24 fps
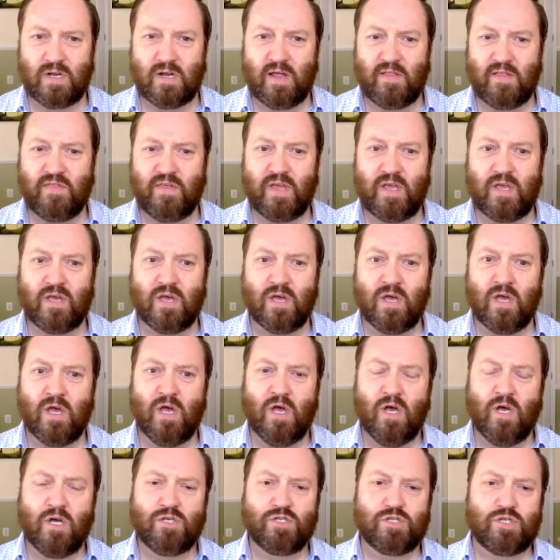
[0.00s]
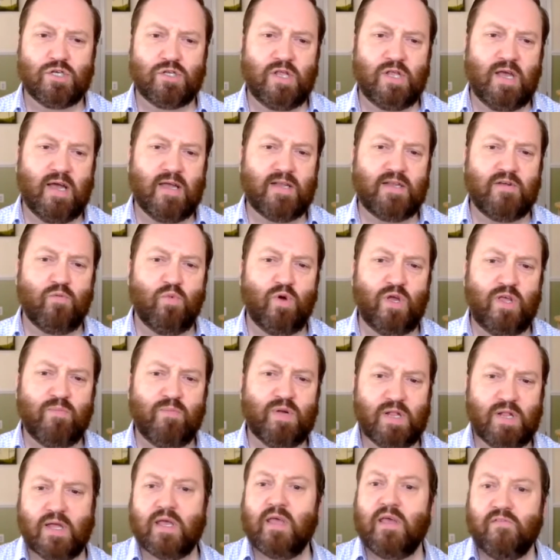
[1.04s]
And I think so. We
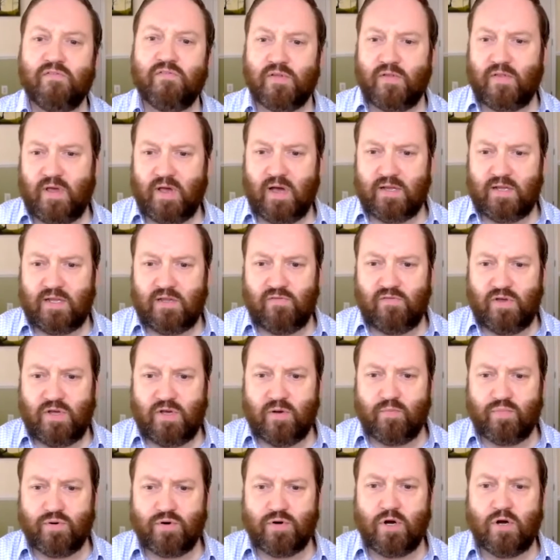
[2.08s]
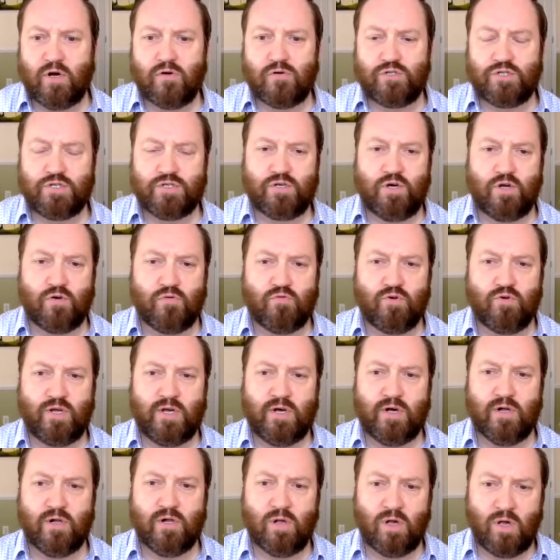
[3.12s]
believe that the IDV approach has got
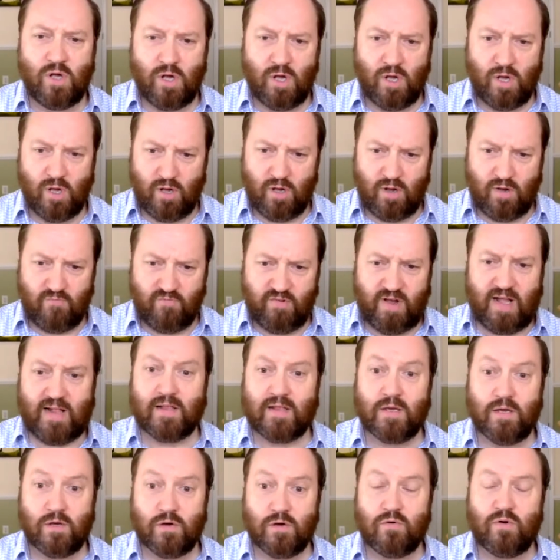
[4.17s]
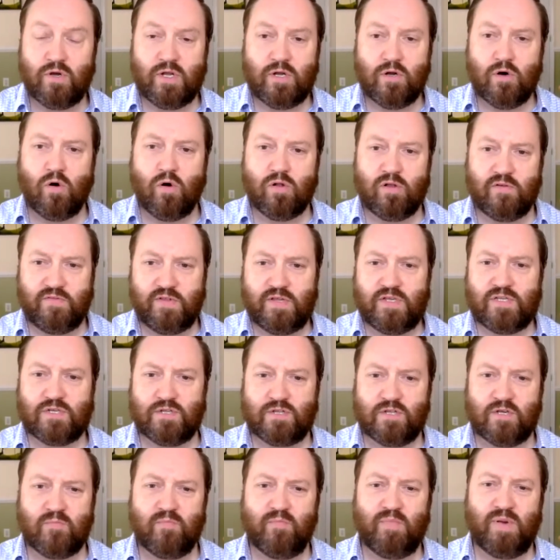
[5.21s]
real value in all of these
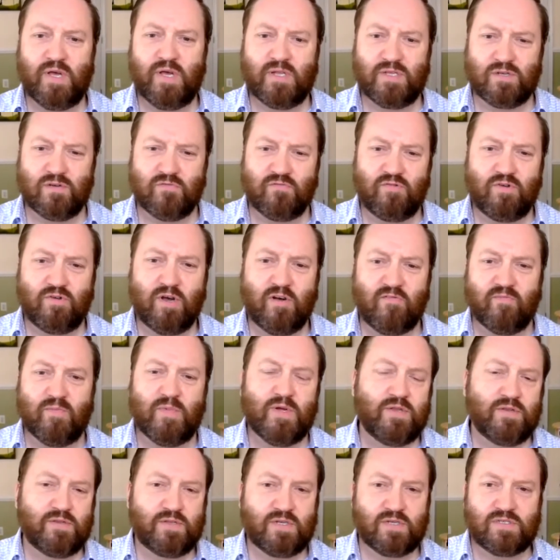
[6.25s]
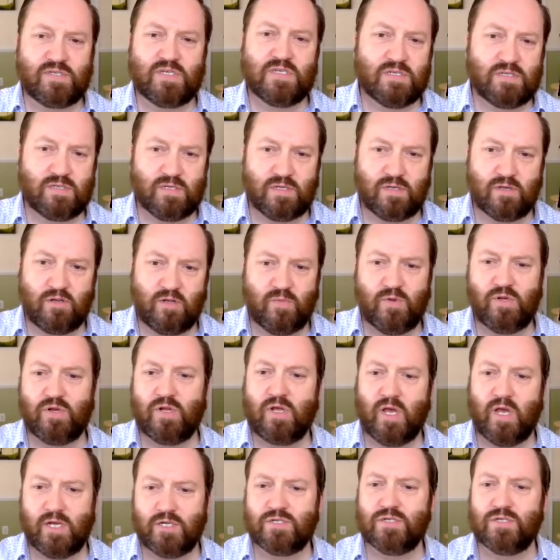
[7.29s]
other bits of government to citizen
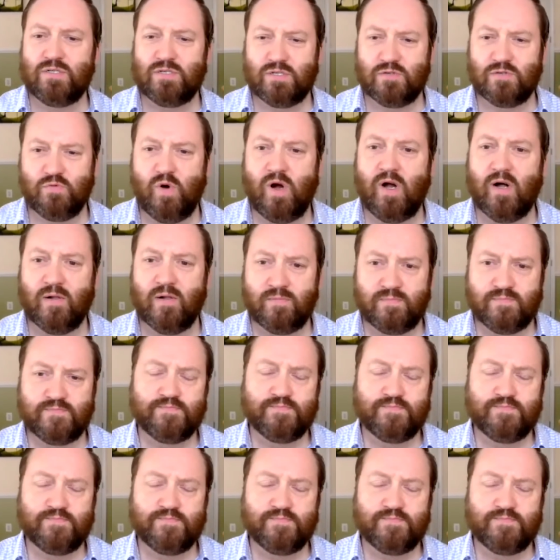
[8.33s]
communications as well.